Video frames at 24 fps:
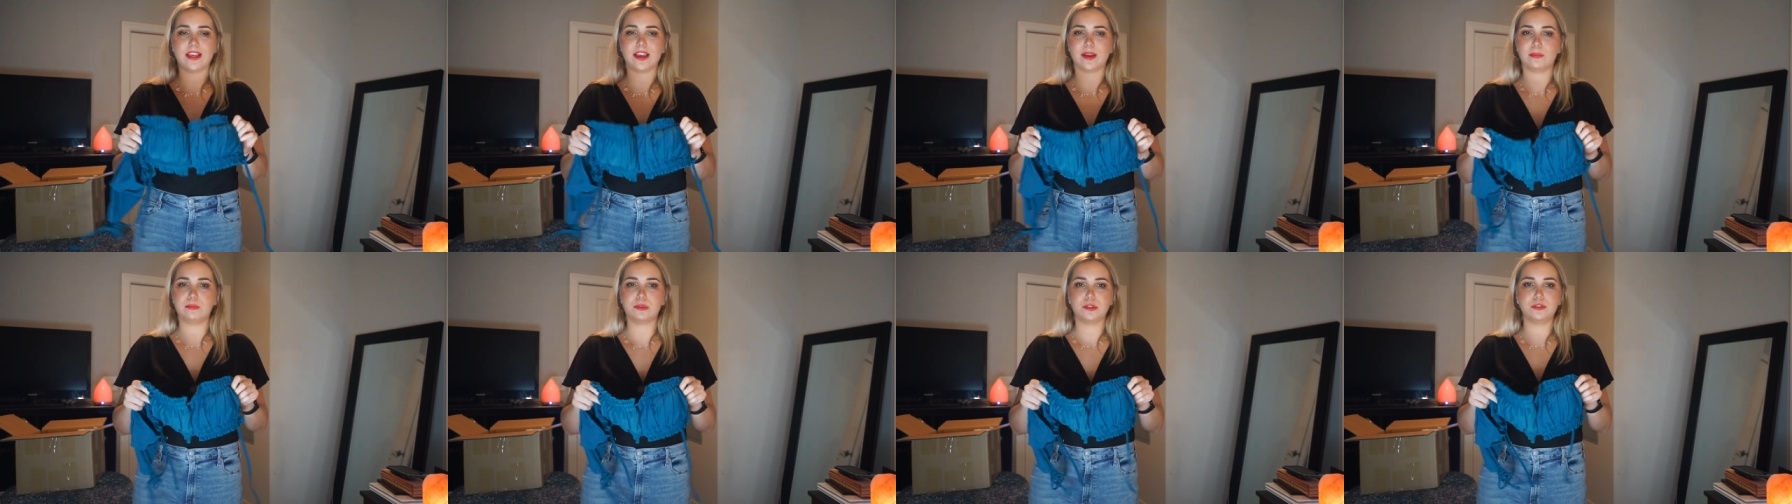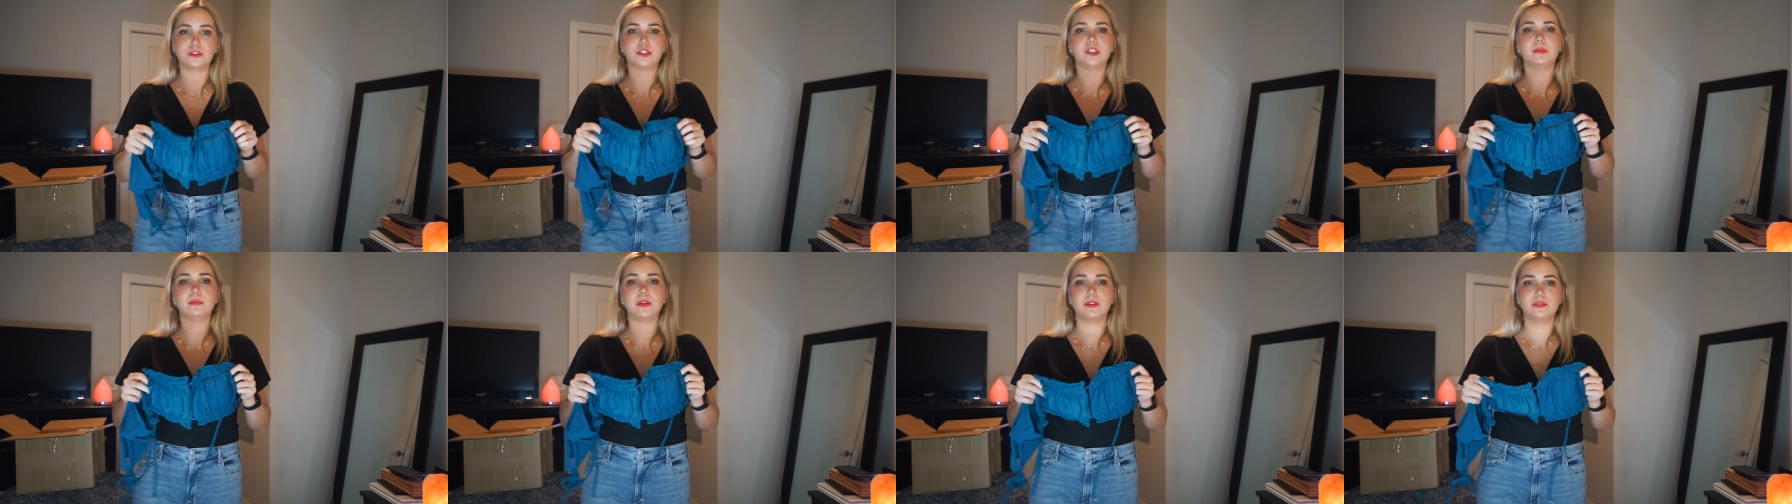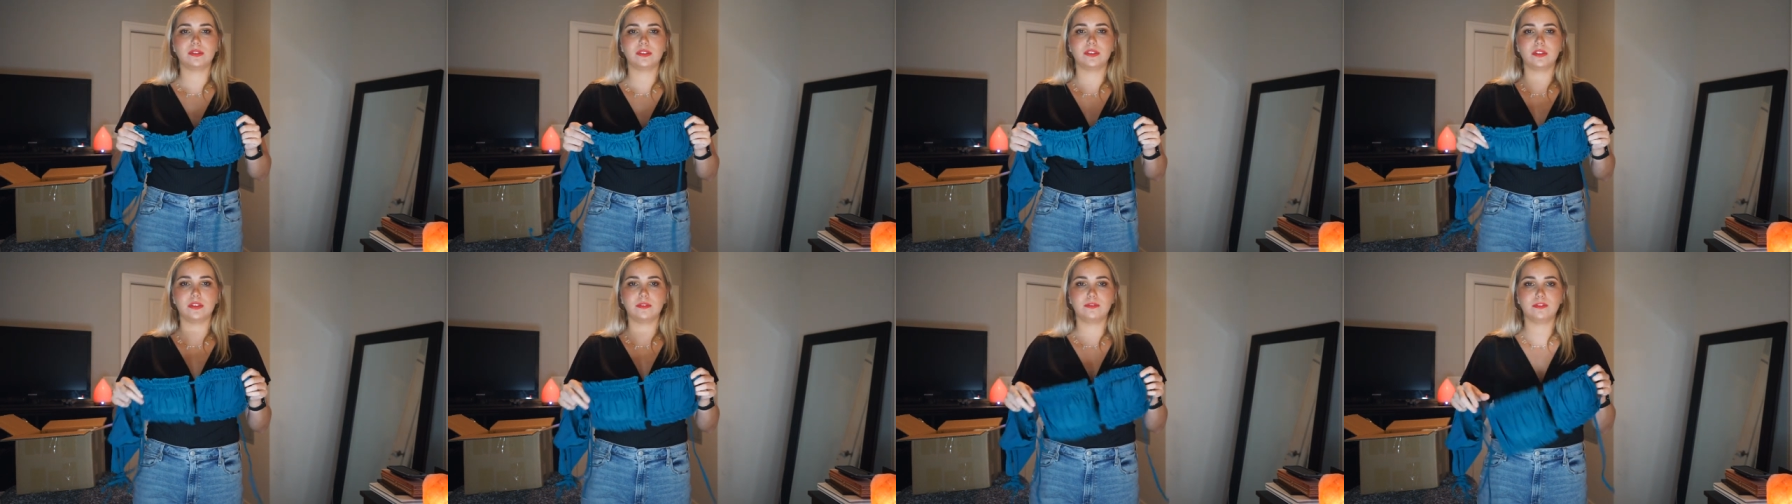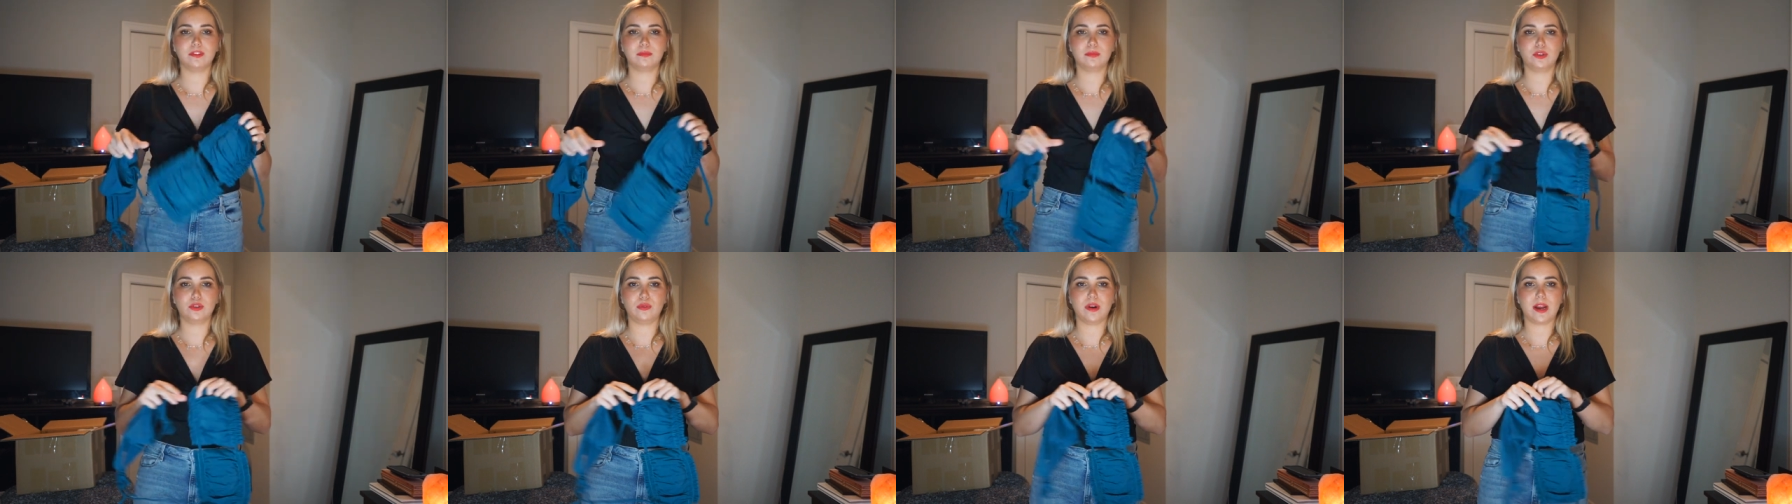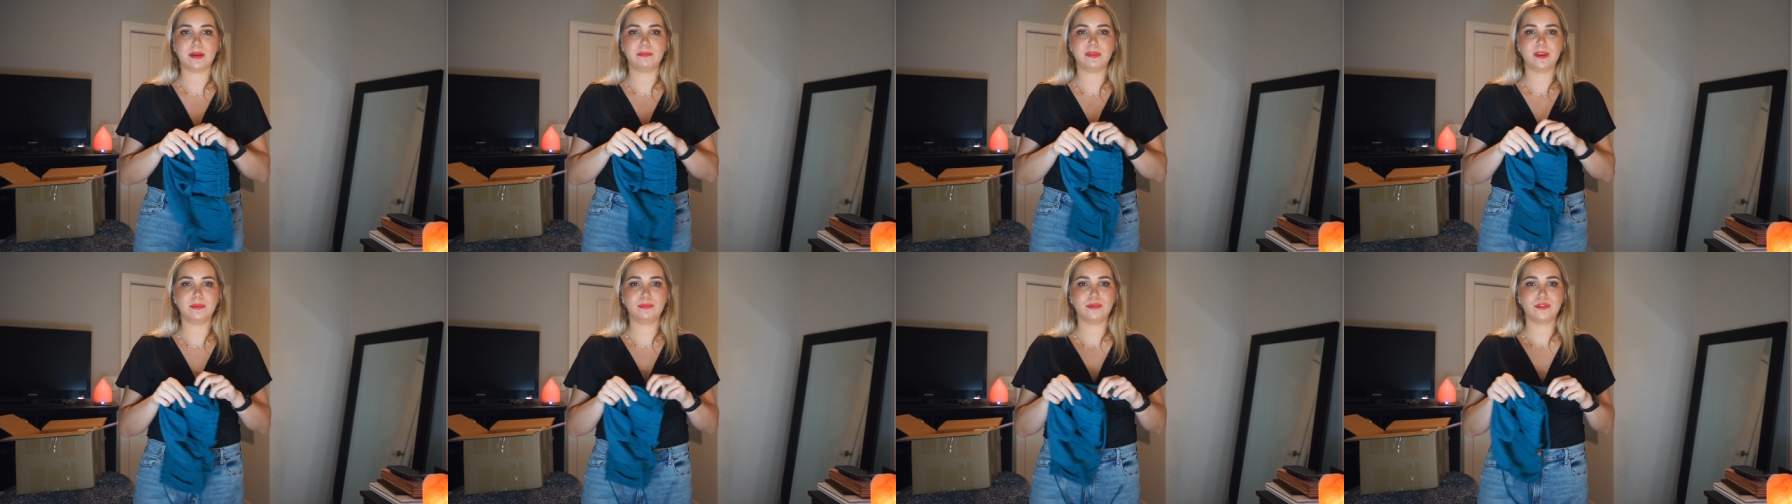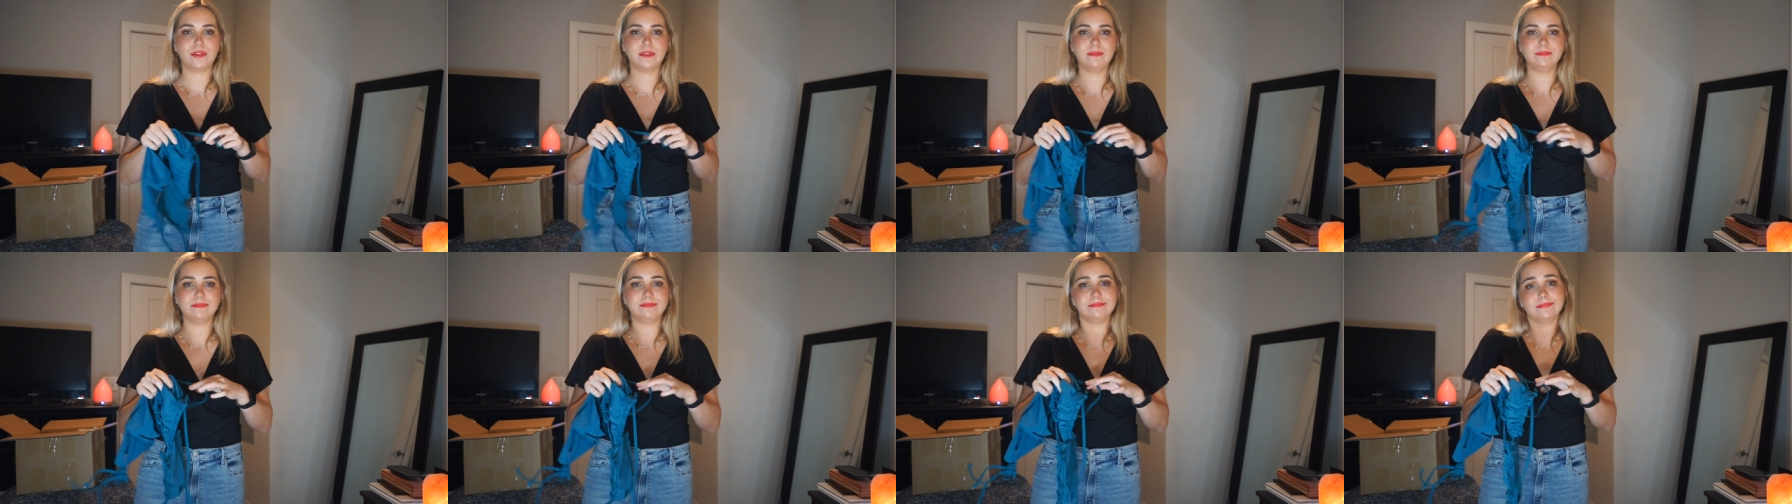like blue should be reserved for blue eyed
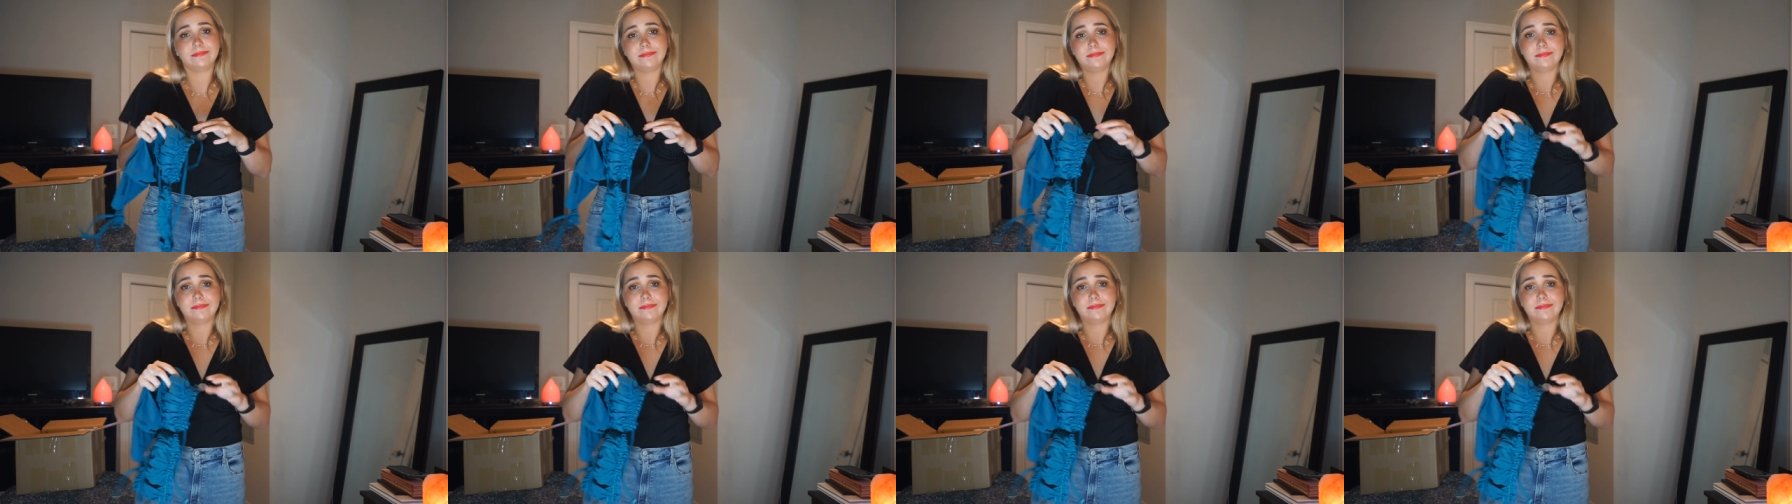people.